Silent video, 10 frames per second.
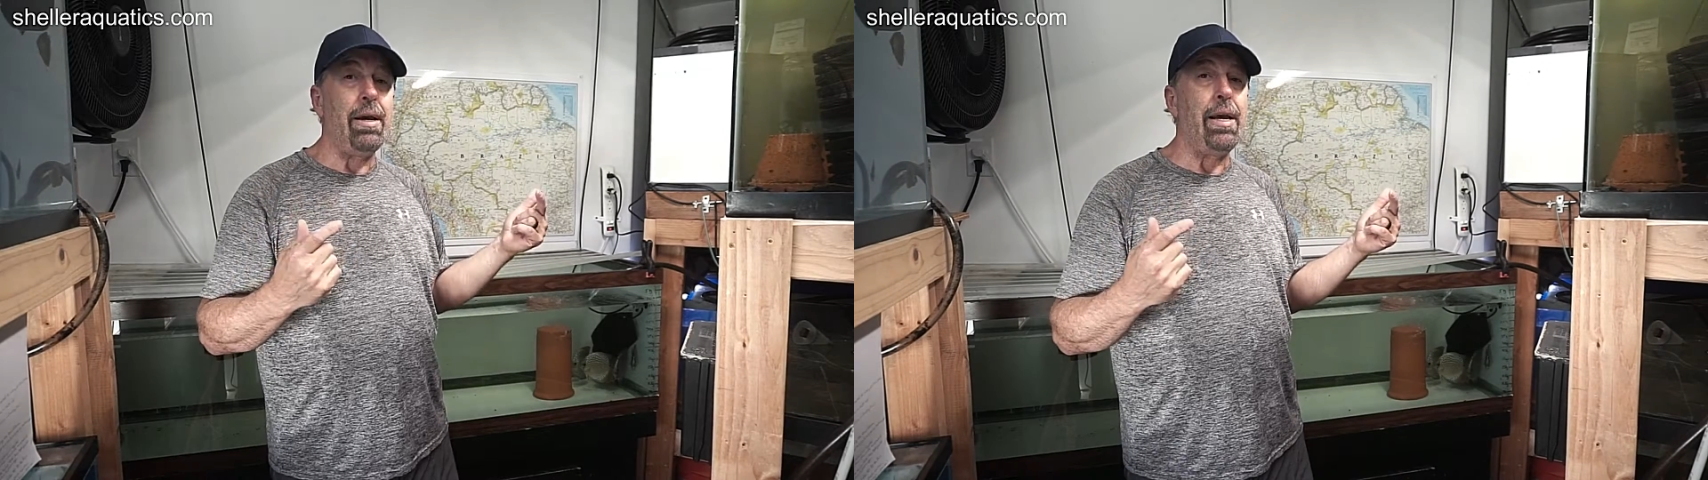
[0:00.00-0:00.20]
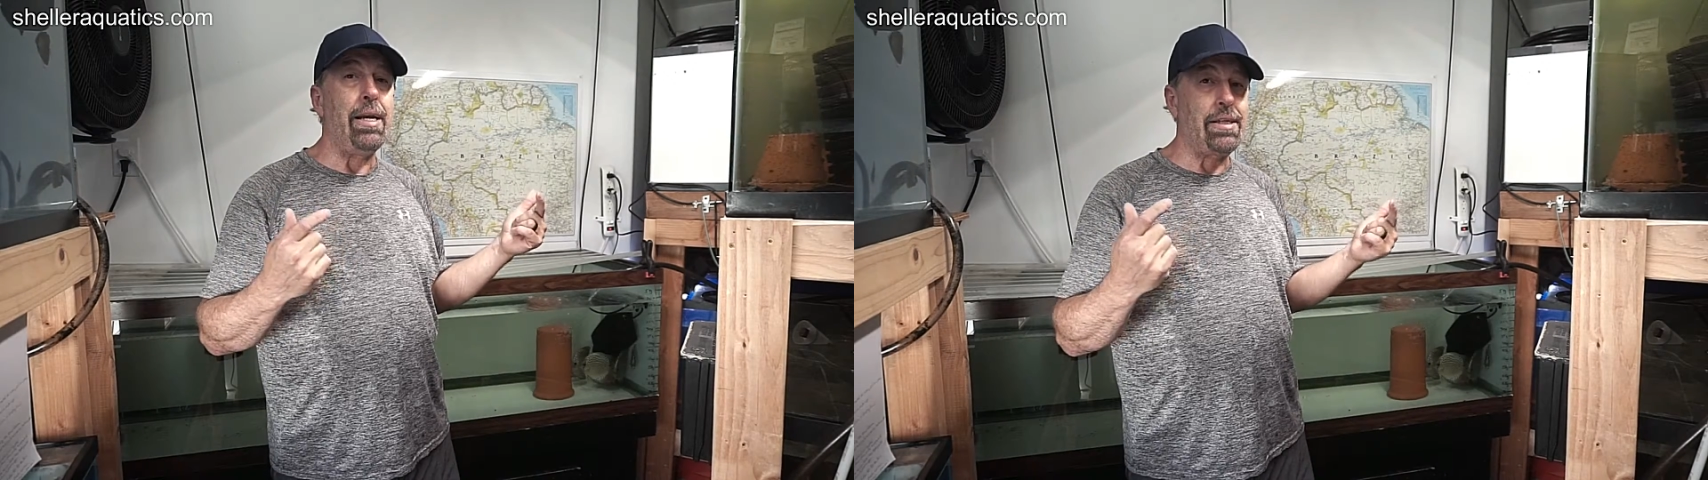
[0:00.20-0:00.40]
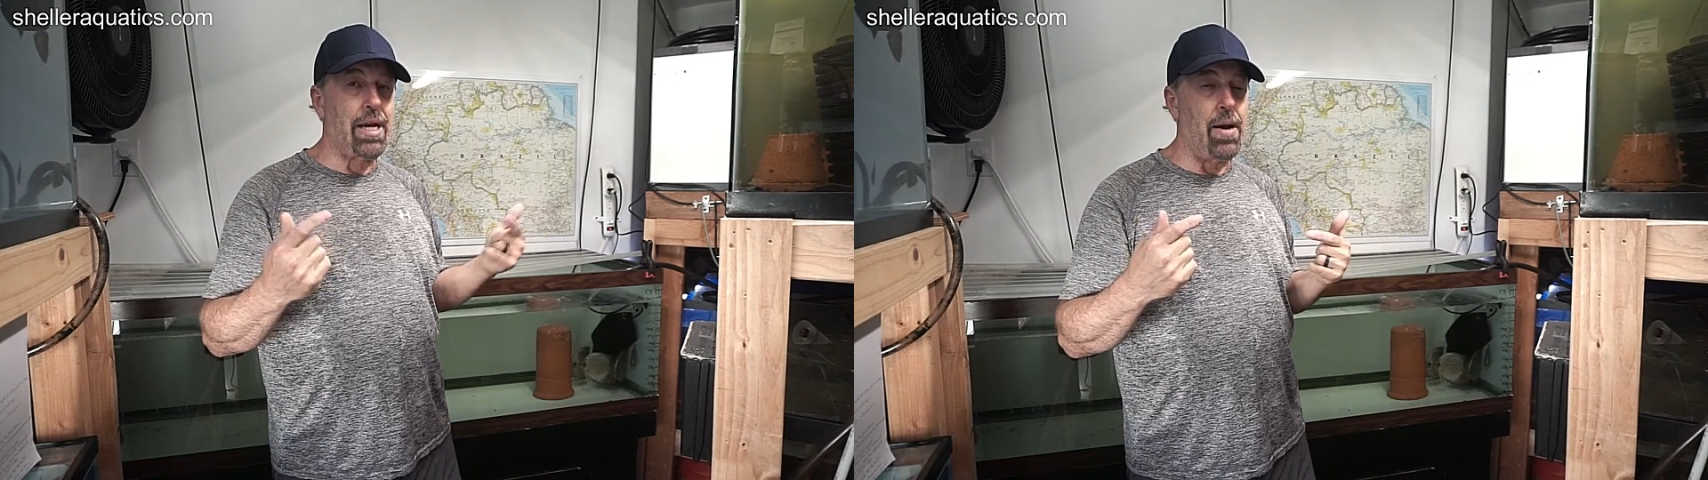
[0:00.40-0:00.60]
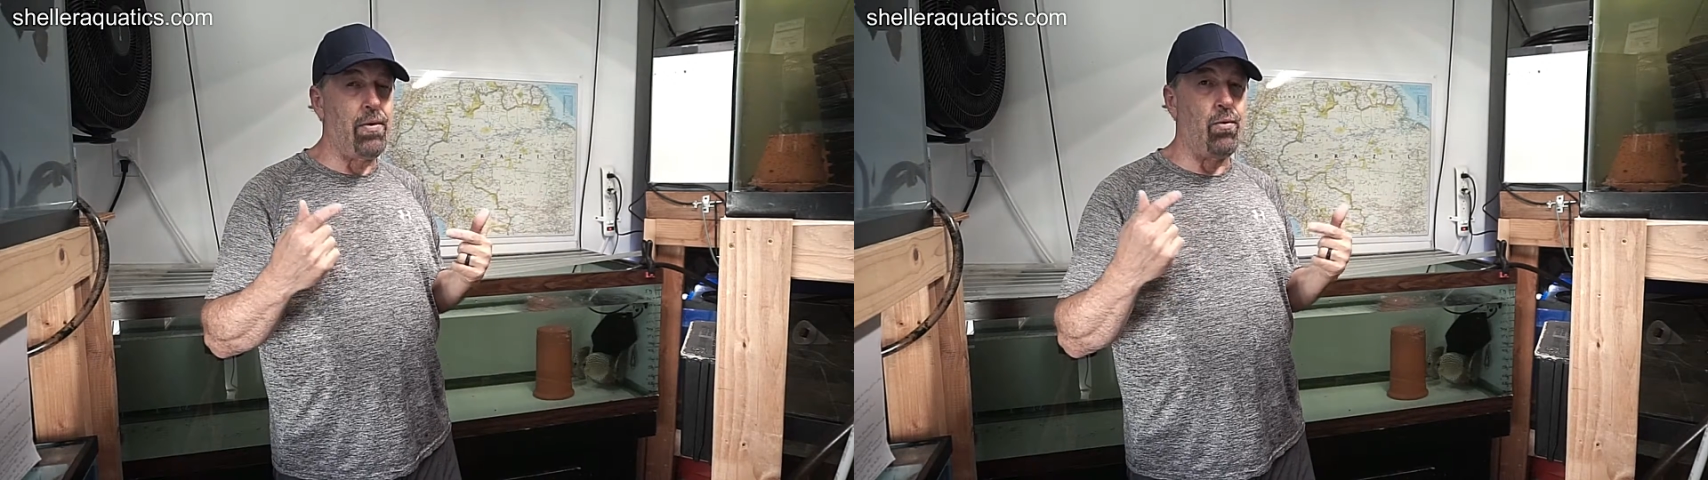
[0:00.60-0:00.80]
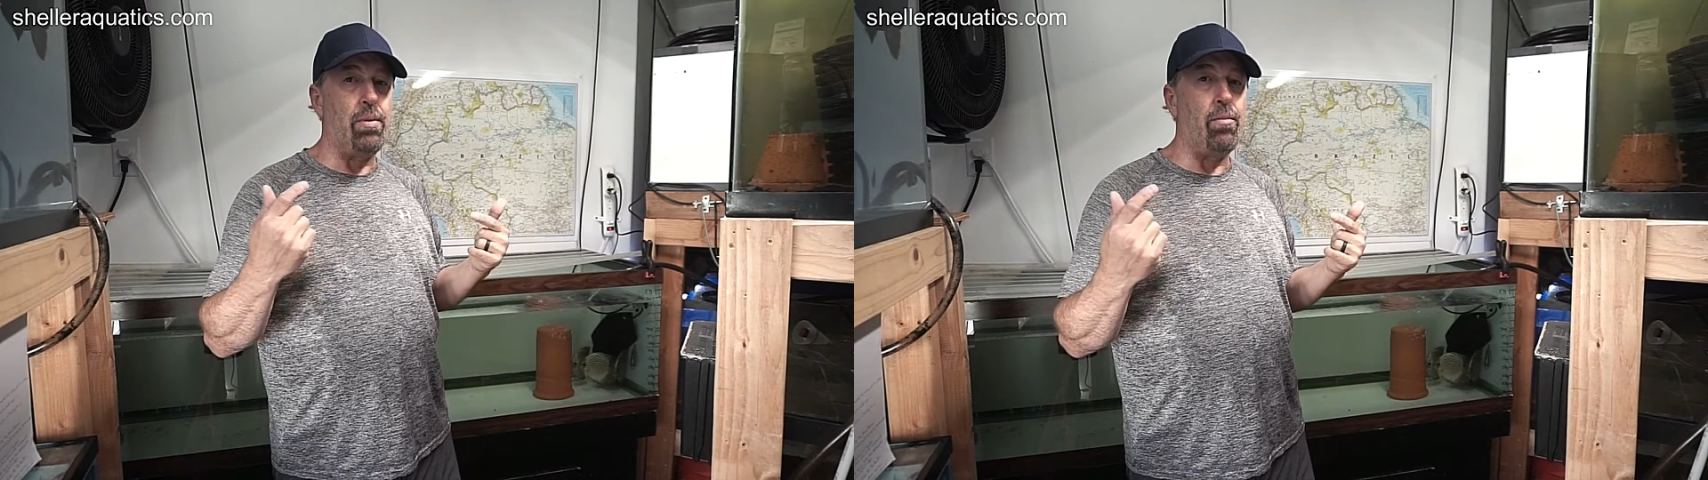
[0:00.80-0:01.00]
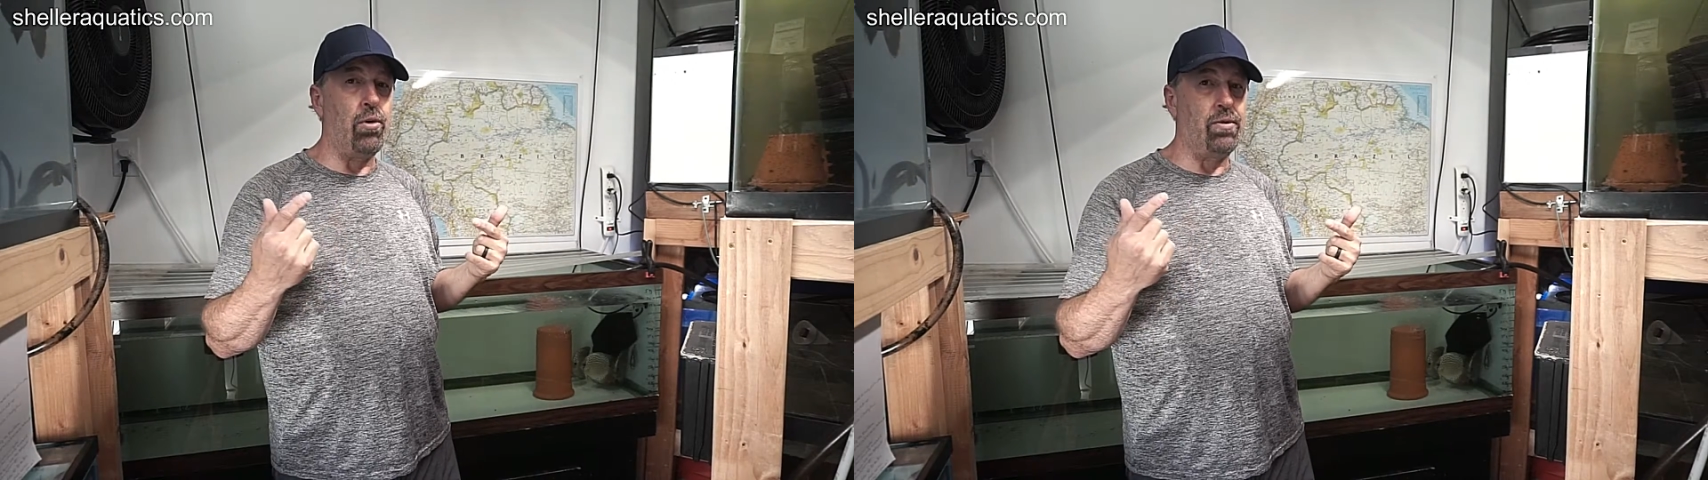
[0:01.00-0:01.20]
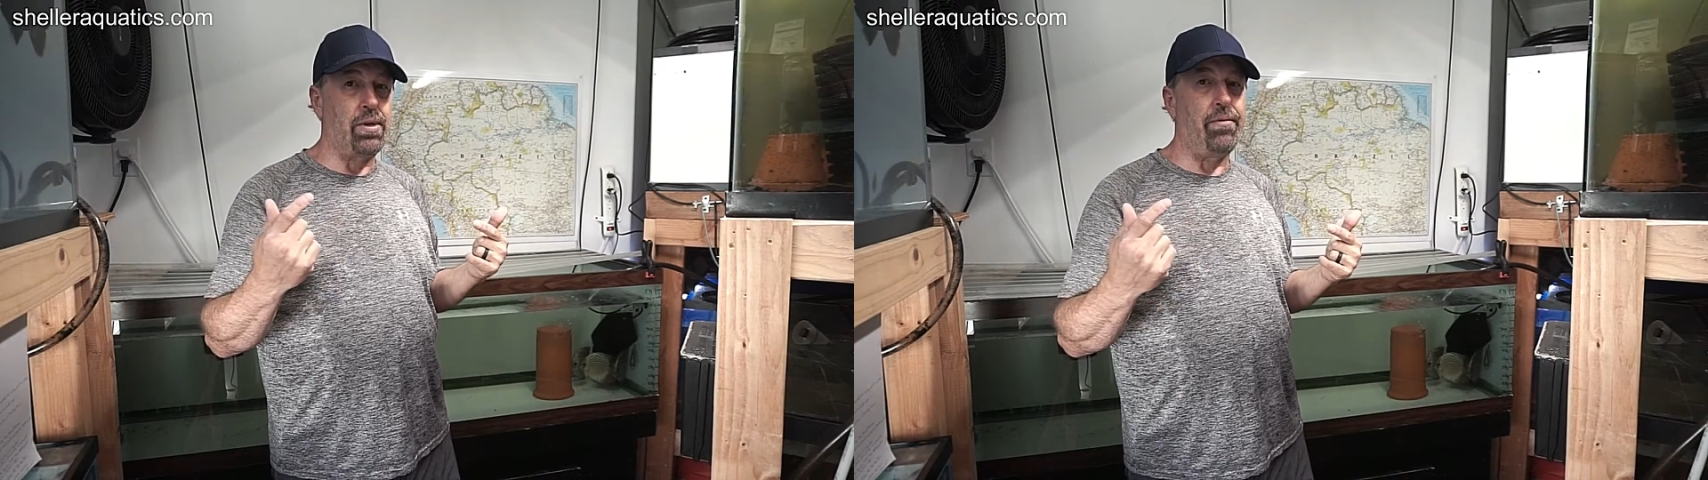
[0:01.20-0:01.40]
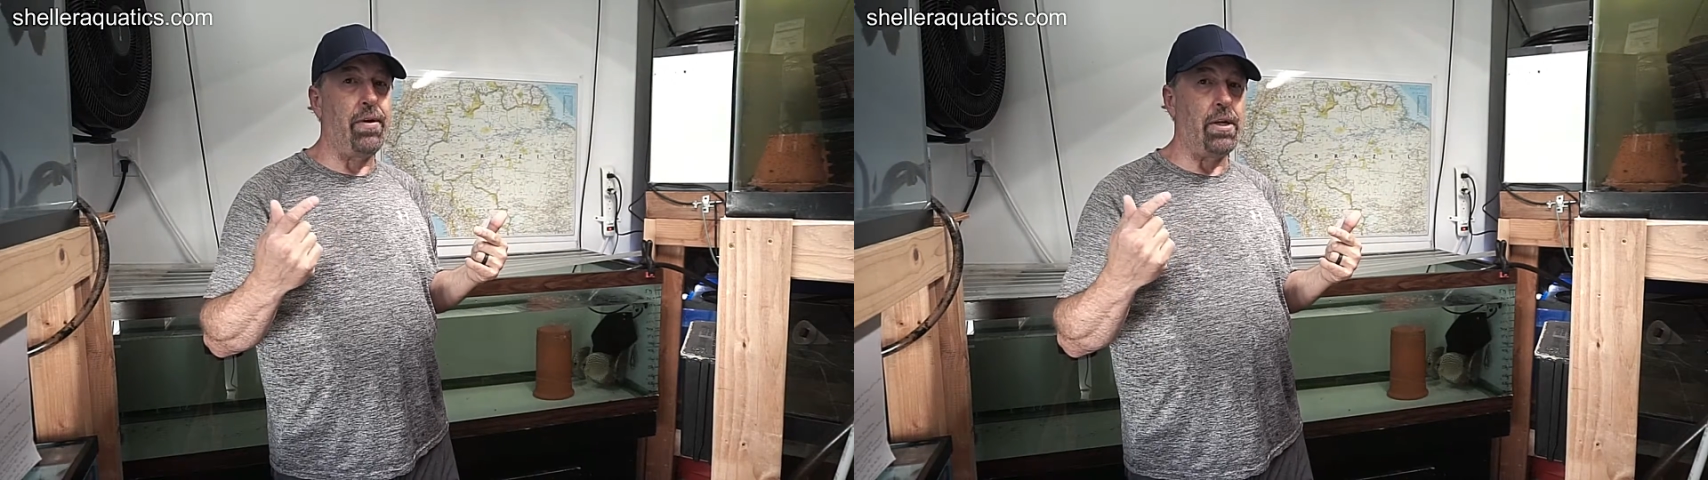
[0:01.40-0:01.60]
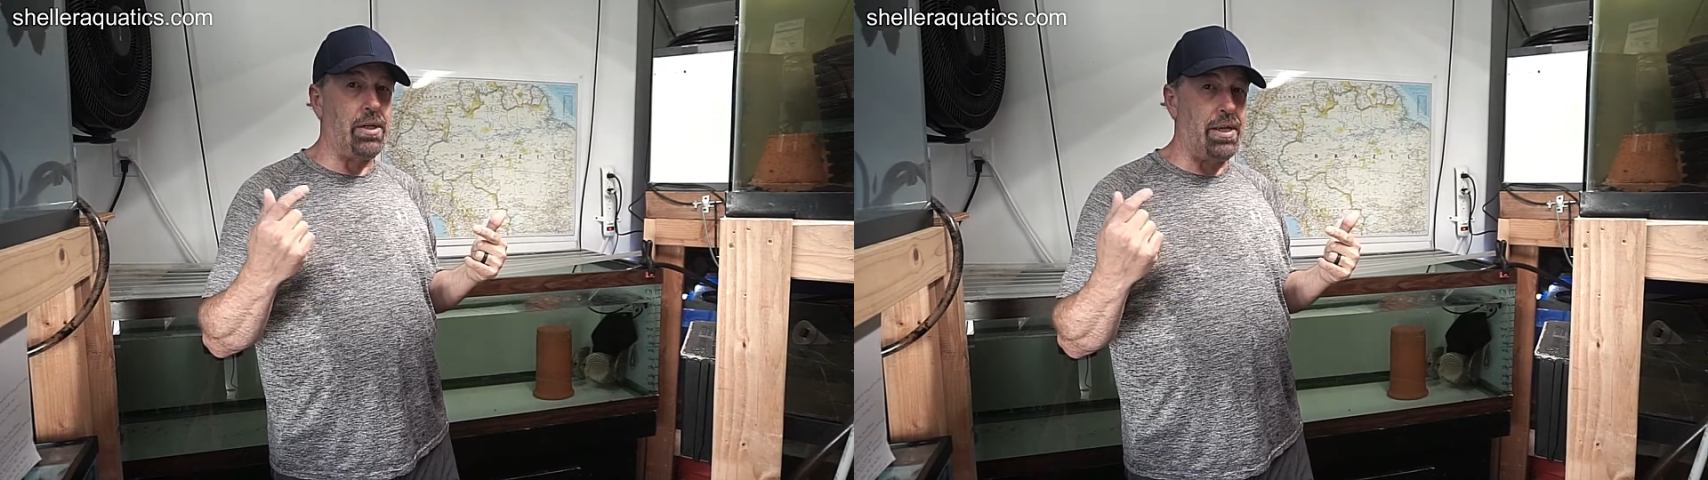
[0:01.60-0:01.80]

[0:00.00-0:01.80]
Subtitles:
it's time to remove some fish,